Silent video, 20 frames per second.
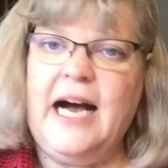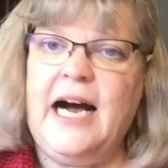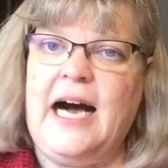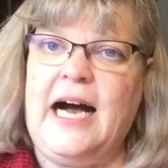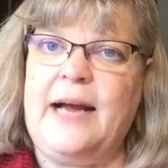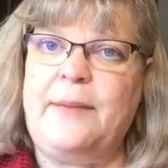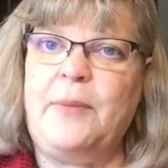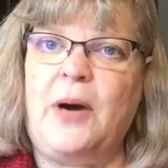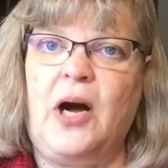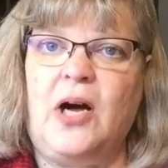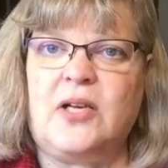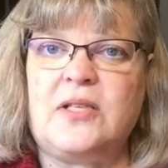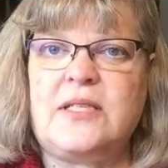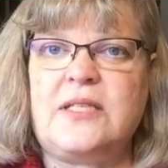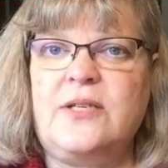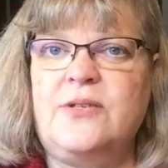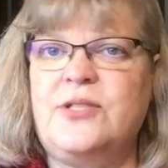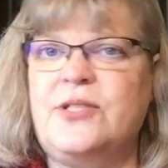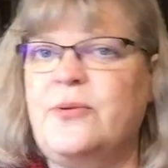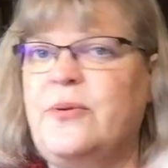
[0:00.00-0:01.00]
I'm
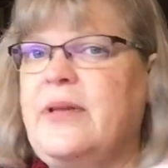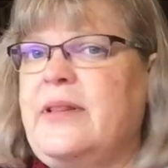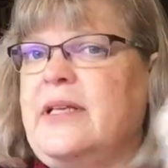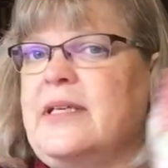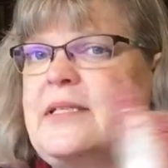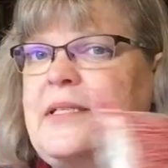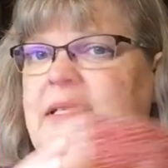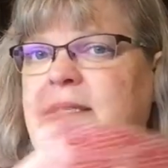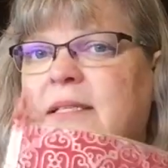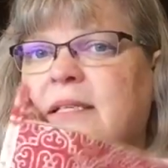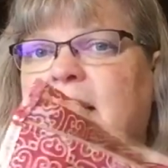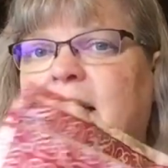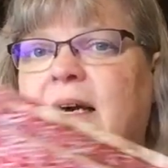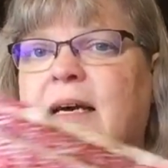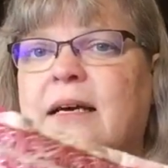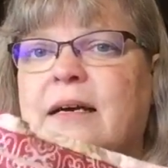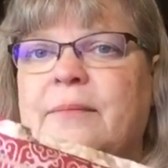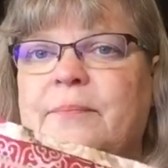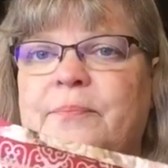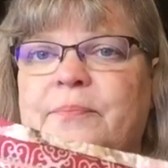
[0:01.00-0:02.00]
also doing this
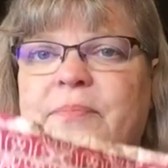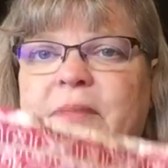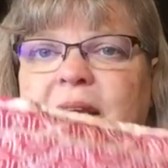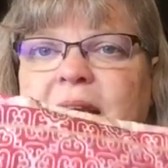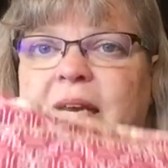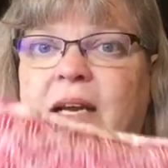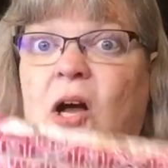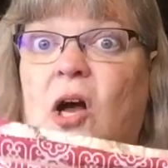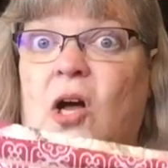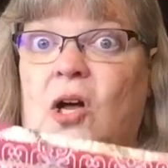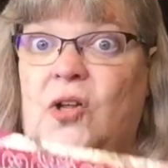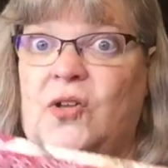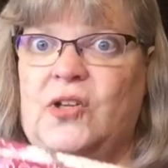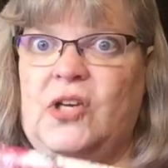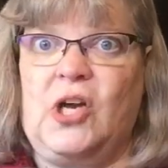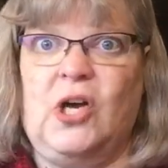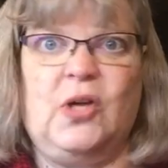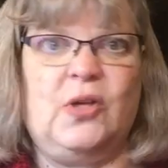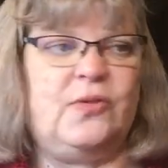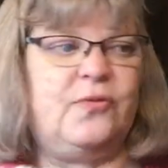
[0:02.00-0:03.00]
um, in all the
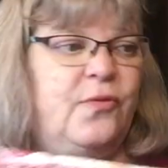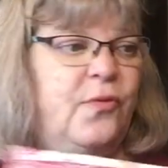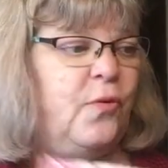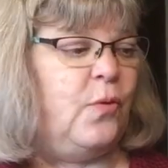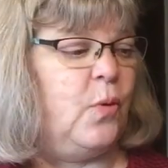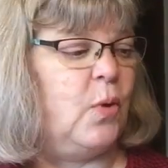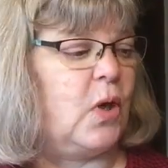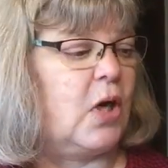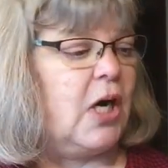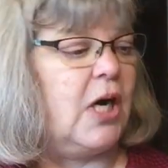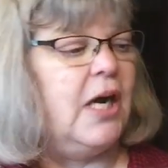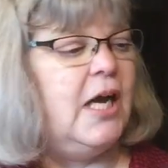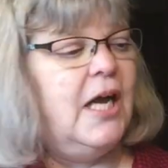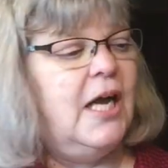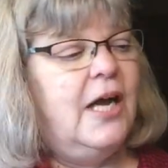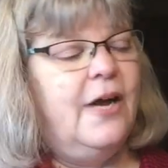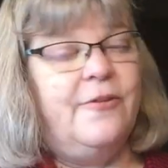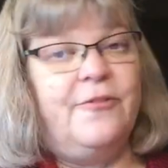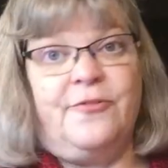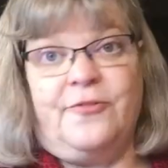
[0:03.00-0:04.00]
called for
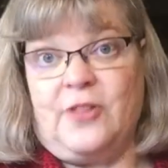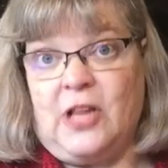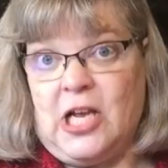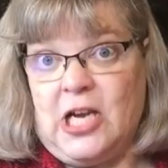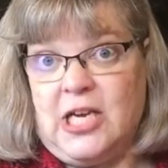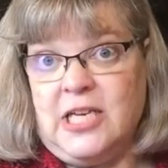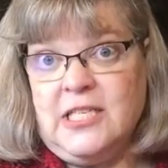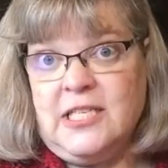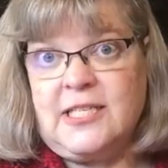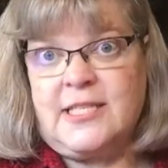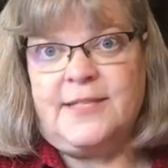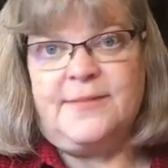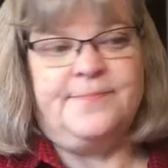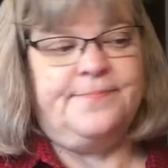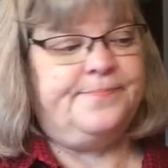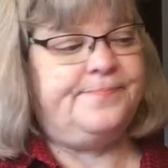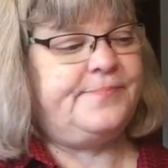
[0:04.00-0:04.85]
floss